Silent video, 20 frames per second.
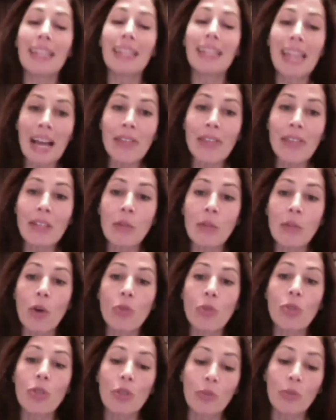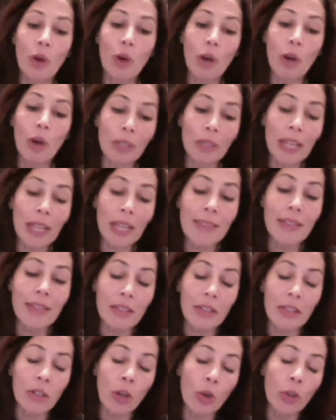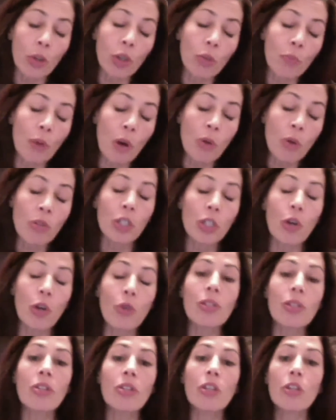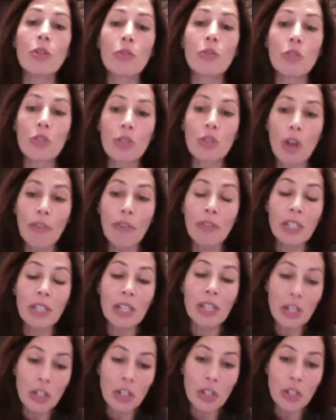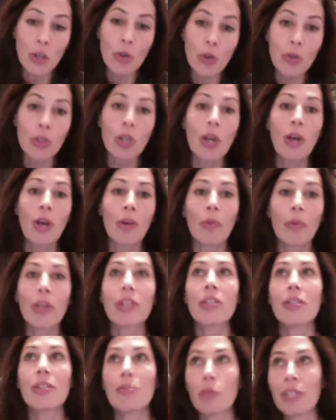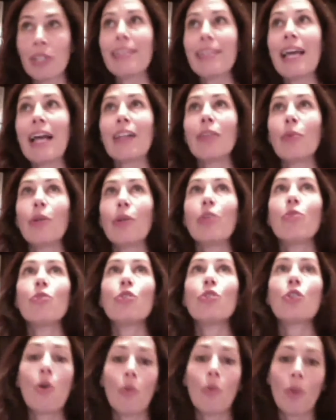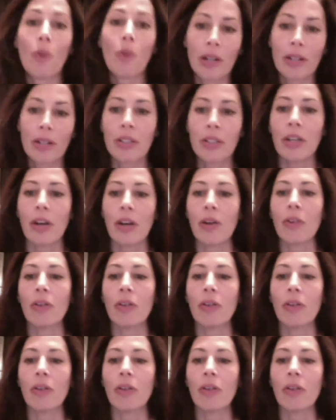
calcium goes to the wrong place. It doesn't go to your bones. It goes into your soft tissues, which is exactly where you don't want it to go.